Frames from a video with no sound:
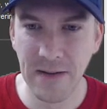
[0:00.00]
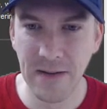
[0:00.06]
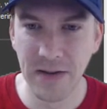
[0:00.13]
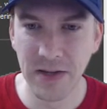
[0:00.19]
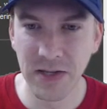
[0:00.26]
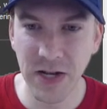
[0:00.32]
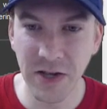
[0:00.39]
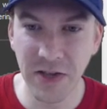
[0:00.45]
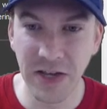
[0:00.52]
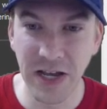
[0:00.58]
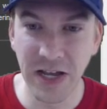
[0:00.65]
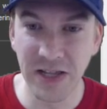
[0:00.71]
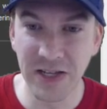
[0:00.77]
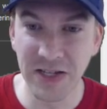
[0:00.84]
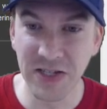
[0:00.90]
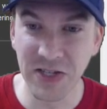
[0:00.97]
So now the
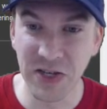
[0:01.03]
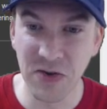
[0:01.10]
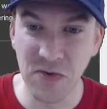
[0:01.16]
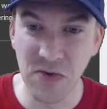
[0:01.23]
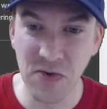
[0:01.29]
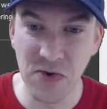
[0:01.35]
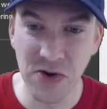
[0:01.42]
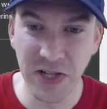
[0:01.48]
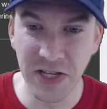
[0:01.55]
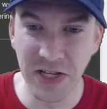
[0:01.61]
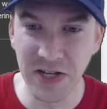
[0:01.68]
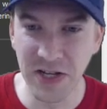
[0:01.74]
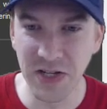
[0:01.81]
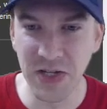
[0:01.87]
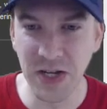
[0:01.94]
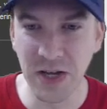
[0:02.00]
aliens can really
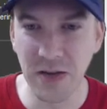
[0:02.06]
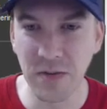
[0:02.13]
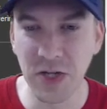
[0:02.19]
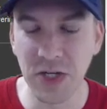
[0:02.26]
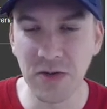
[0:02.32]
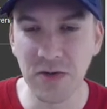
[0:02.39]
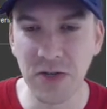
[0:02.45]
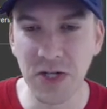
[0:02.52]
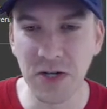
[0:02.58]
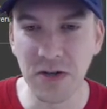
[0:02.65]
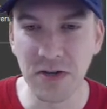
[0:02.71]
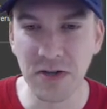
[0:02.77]
cause damage to each other.